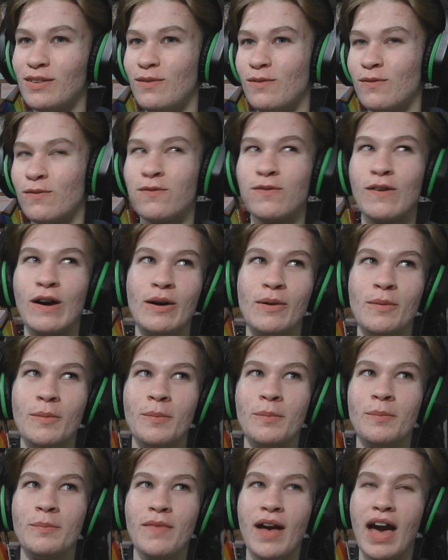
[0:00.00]

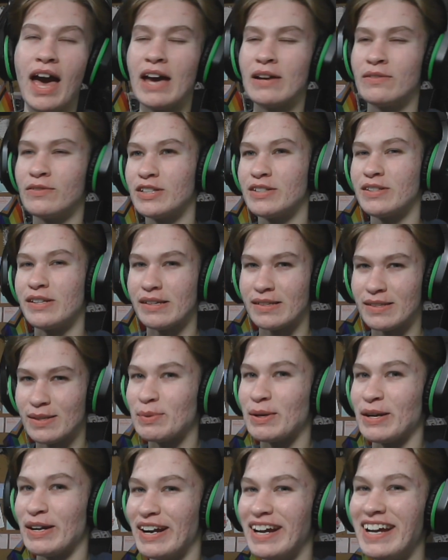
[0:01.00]
from ever
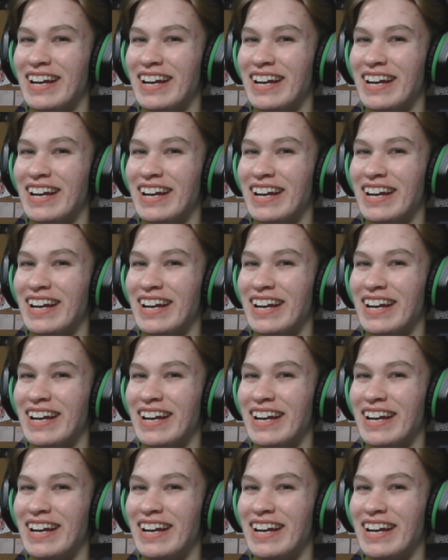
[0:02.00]
disappearing